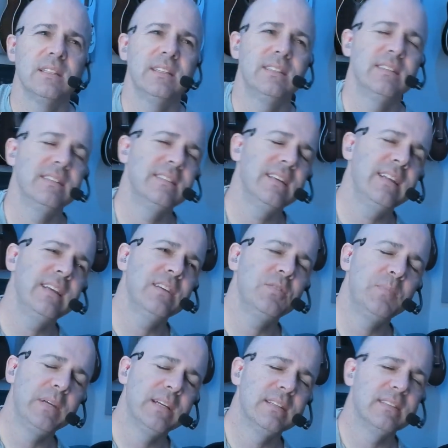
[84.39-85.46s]
insidious
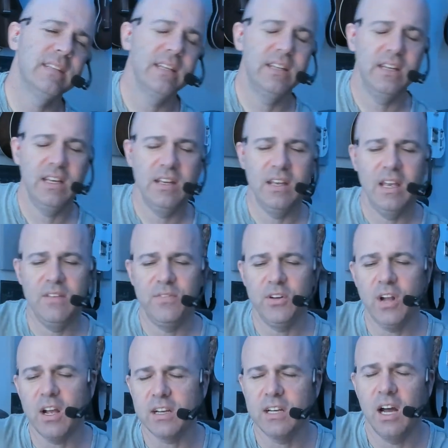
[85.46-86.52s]
because if you're
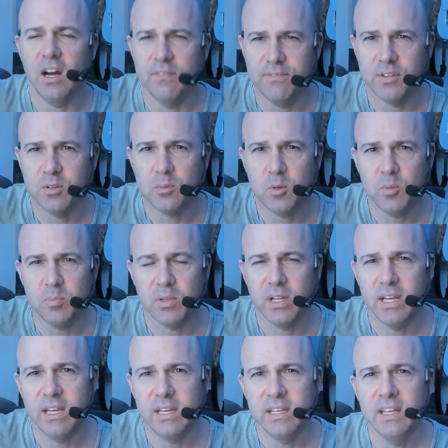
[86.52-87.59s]
not comfortable
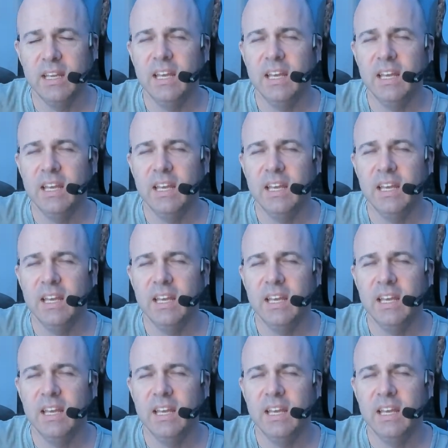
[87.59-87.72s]
playing,